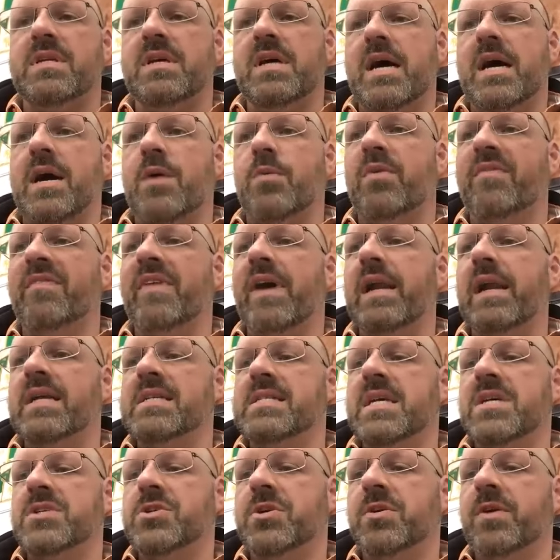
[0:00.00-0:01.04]

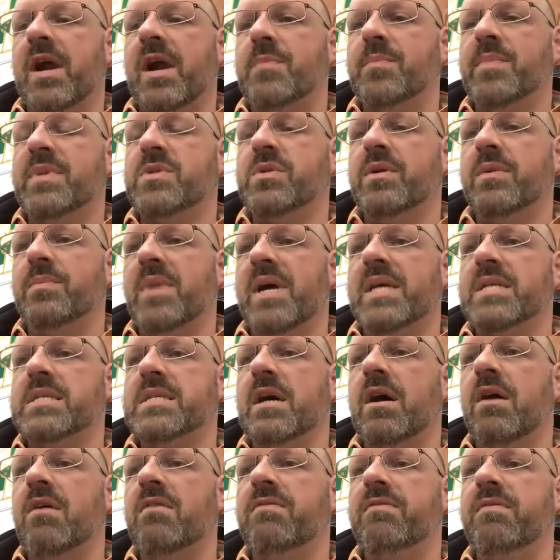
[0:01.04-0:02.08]
revitalization grant between
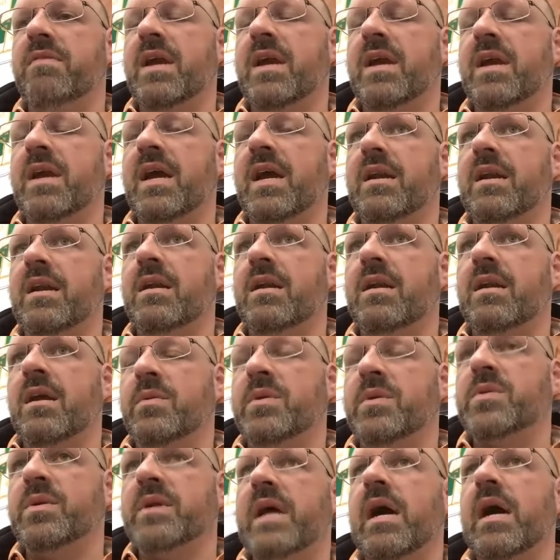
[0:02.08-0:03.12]
myself and
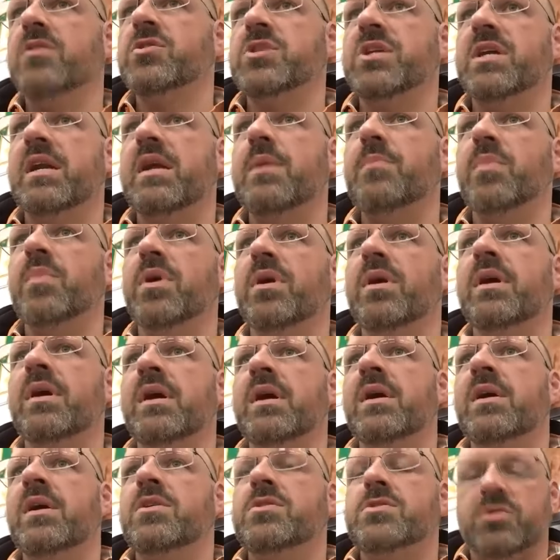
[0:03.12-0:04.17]
between Elgin and Imbler.
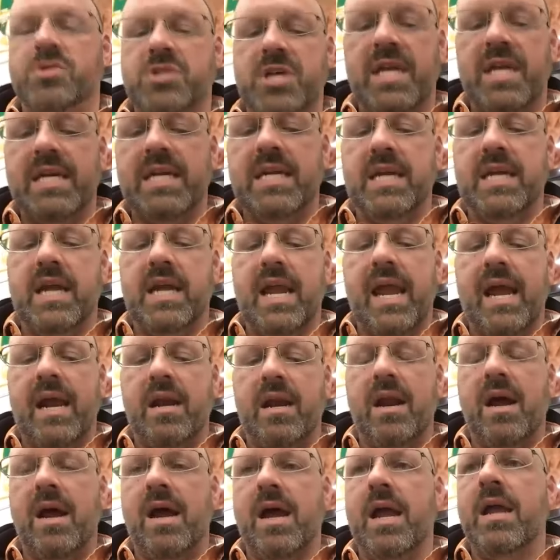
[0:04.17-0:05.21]
So JD, Kent,
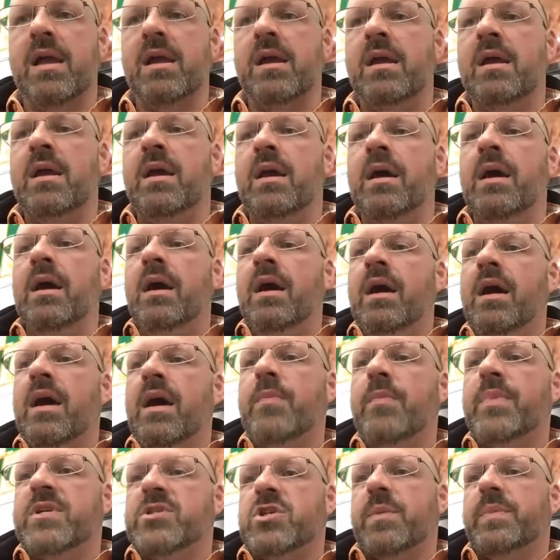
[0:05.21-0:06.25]
and I
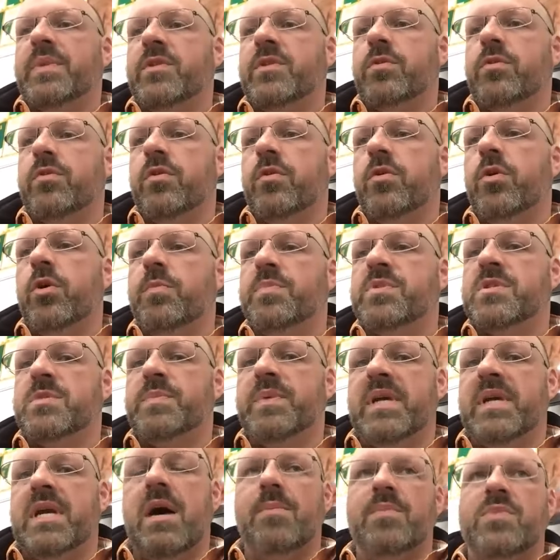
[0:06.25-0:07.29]
have been jumping through the hoops to
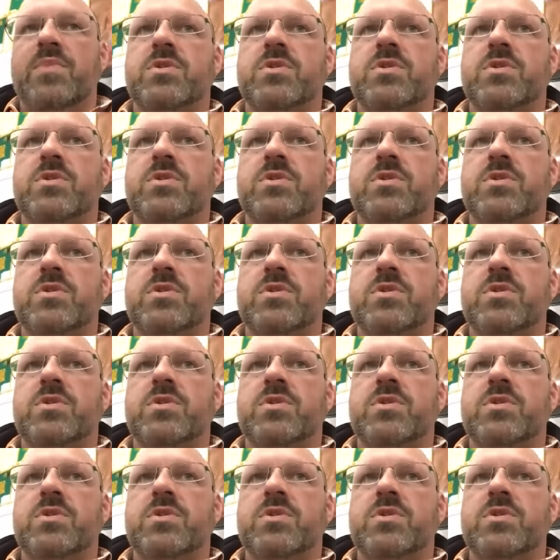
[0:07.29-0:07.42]
become